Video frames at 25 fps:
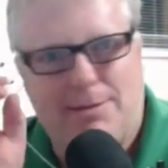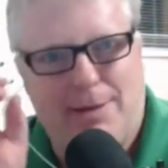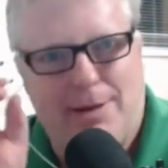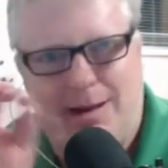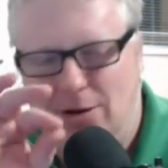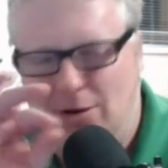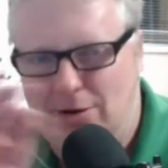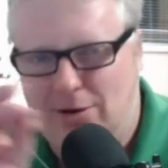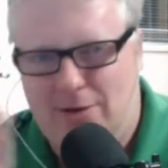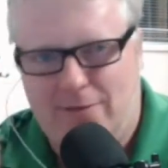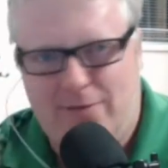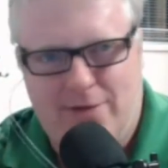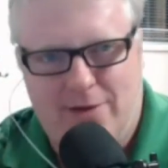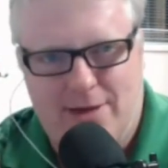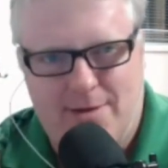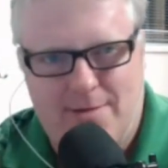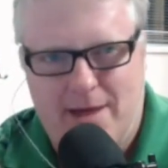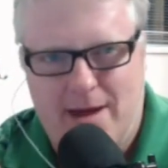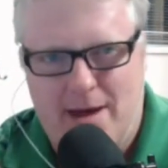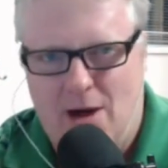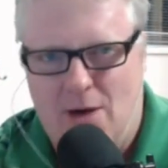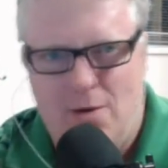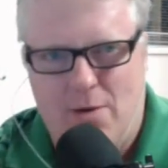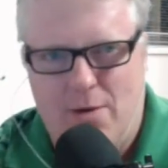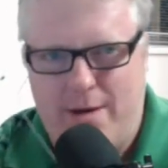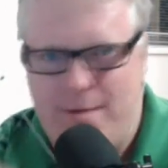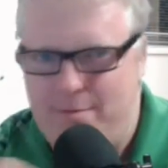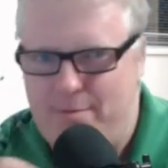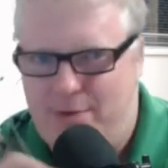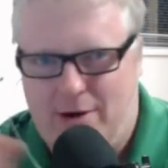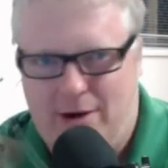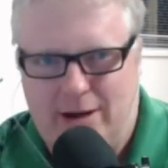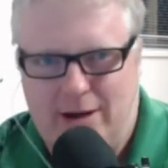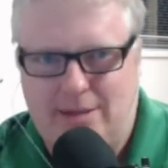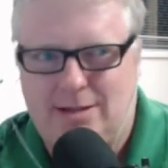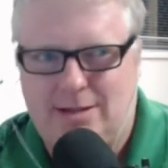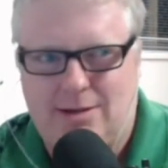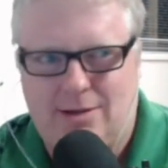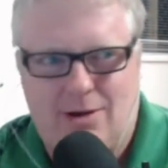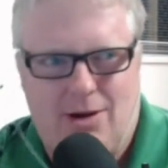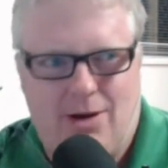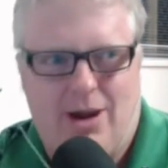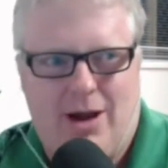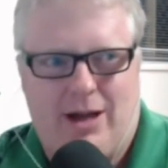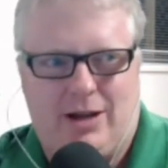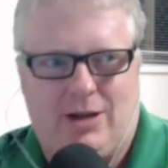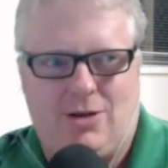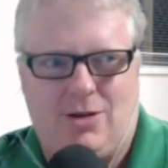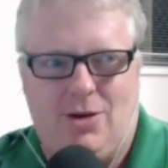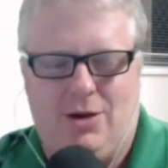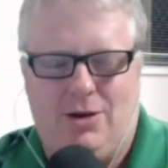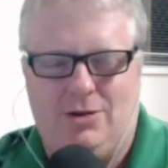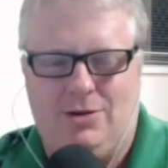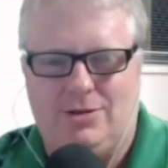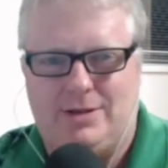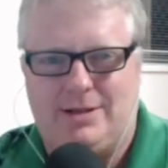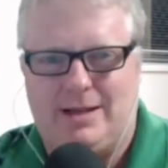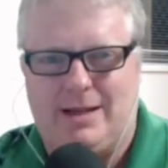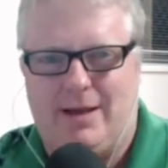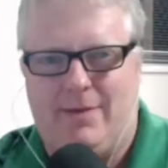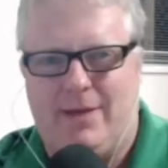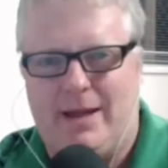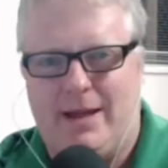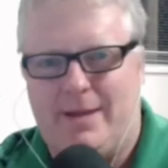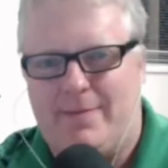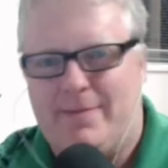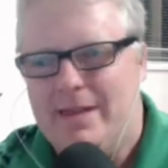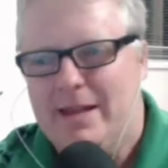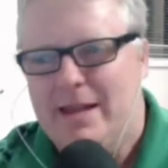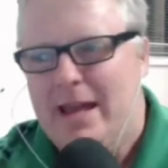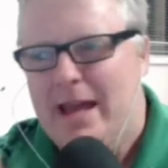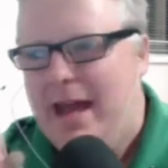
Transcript: been looking for the Malwarebytes icon or something.